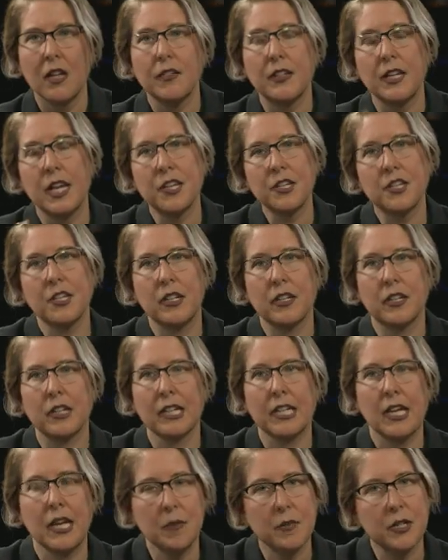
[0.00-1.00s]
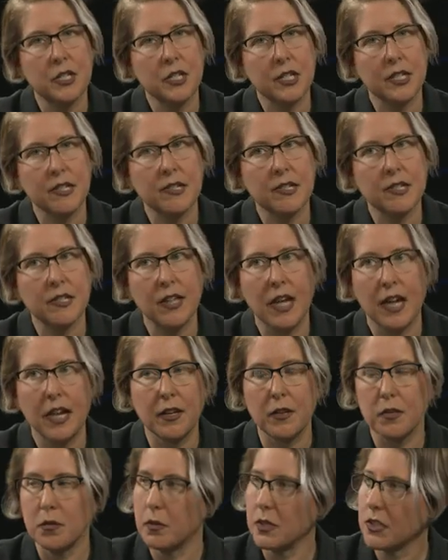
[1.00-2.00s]
The engineering images
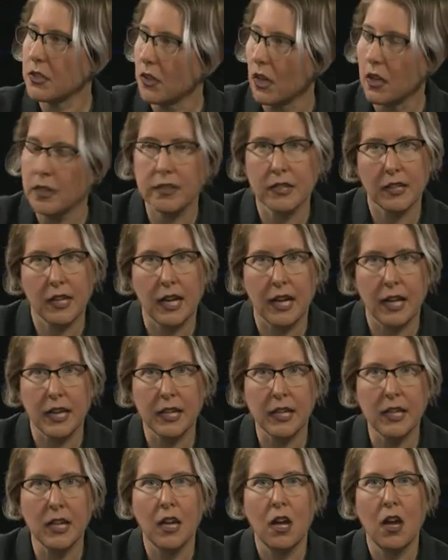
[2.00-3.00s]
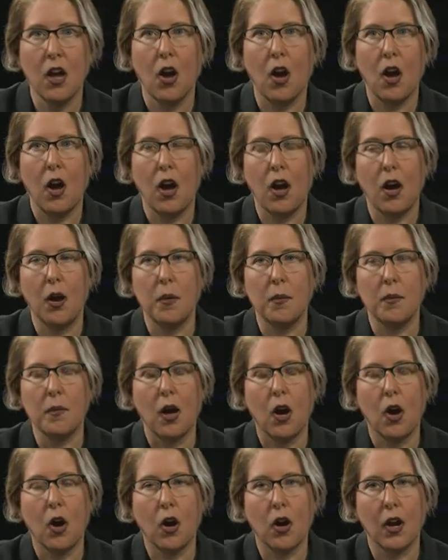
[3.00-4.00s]
that we saw today um,
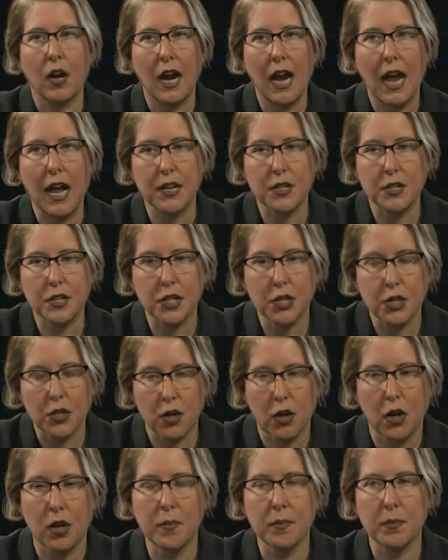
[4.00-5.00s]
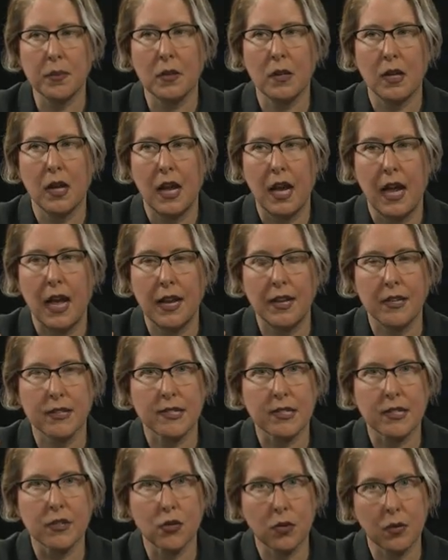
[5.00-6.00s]
are as sharp and
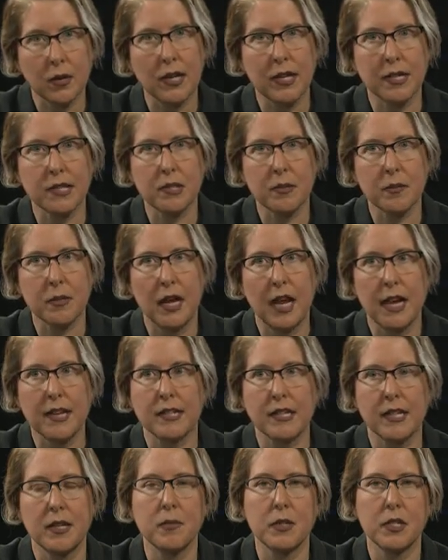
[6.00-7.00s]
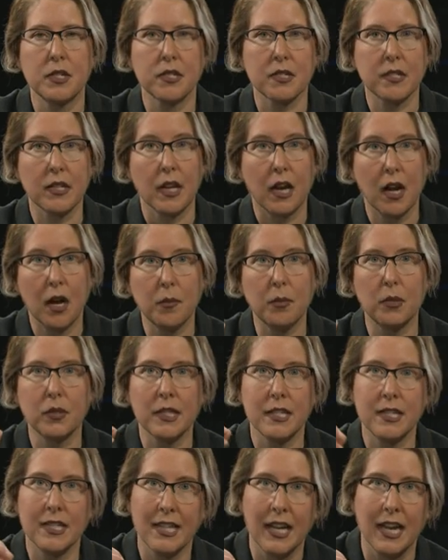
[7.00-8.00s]
as crisp as the images that Hubble
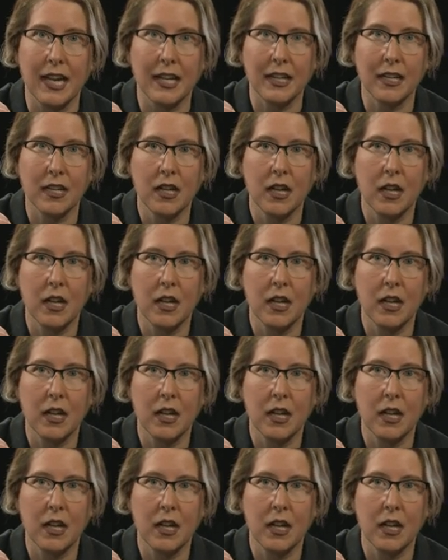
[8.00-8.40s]
can take